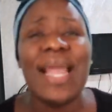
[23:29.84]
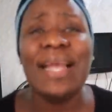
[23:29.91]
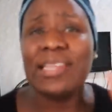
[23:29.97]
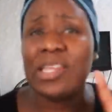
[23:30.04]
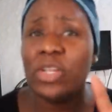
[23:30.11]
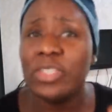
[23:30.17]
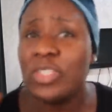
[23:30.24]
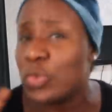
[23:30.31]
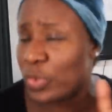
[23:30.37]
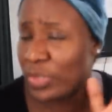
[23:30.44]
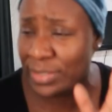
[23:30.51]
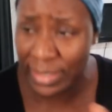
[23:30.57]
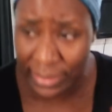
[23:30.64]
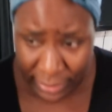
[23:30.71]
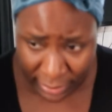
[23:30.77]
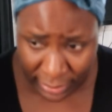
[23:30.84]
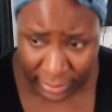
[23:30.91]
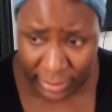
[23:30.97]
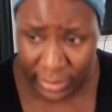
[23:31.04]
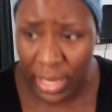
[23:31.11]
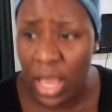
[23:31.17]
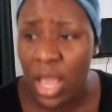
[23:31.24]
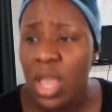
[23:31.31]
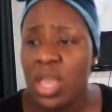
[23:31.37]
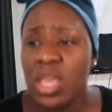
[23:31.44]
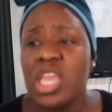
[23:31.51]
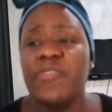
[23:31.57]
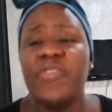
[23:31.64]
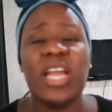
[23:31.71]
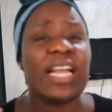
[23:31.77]
I said all this to say this:
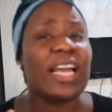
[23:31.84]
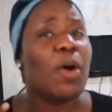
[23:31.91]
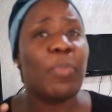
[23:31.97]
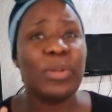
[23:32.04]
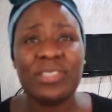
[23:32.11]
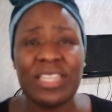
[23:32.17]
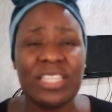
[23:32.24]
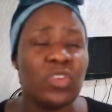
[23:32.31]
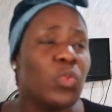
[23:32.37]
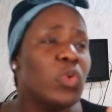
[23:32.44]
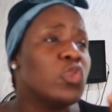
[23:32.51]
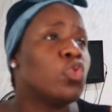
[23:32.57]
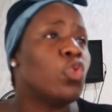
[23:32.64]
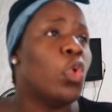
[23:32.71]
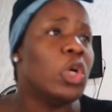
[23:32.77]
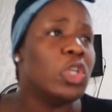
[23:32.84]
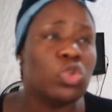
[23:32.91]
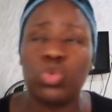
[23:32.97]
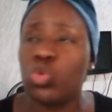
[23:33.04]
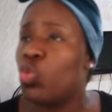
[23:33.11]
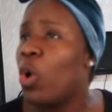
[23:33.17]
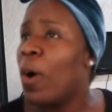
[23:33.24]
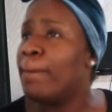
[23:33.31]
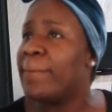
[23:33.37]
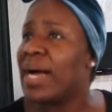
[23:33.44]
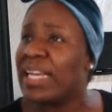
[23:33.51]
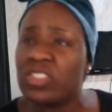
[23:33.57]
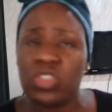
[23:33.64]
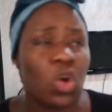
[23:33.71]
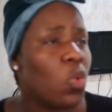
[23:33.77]
if you're a kind of person that's always going to one
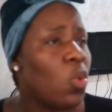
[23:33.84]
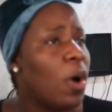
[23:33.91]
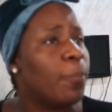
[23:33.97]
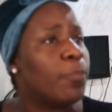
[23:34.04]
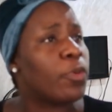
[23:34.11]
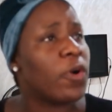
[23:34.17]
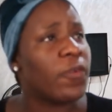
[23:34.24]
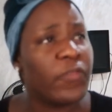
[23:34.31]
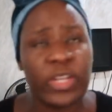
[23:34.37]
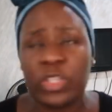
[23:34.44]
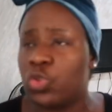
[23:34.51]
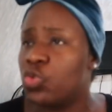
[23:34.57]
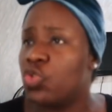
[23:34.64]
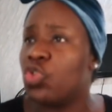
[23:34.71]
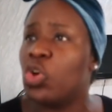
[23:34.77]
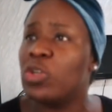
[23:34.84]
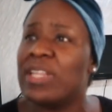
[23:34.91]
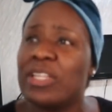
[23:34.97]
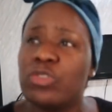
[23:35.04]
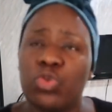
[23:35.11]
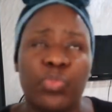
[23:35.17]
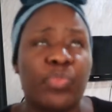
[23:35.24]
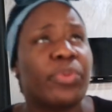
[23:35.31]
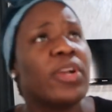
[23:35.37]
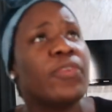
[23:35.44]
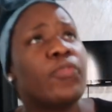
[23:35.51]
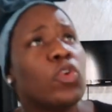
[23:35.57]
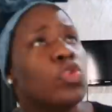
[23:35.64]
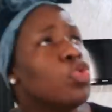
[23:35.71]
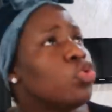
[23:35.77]
pastor, one prophet to the other to pray
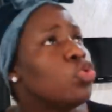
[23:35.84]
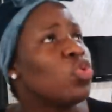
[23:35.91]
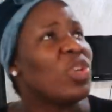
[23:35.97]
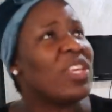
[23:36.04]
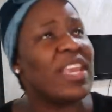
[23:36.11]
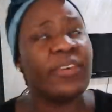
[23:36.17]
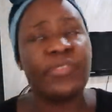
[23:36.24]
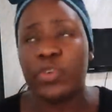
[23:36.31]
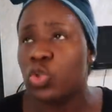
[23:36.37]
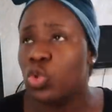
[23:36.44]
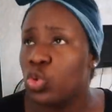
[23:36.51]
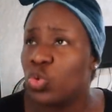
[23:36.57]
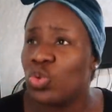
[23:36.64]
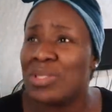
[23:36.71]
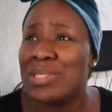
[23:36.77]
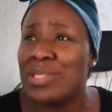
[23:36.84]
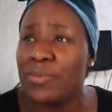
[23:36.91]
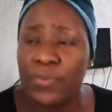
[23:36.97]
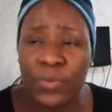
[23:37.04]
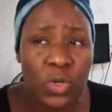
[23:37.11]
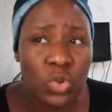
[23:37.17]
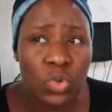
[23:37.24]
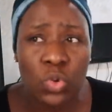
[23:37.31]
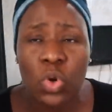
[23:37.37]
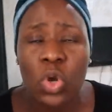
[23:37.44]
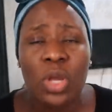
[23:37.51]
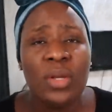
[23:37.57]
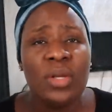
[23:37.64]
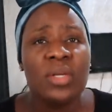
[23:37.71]
for you, to hear for you, to see for you,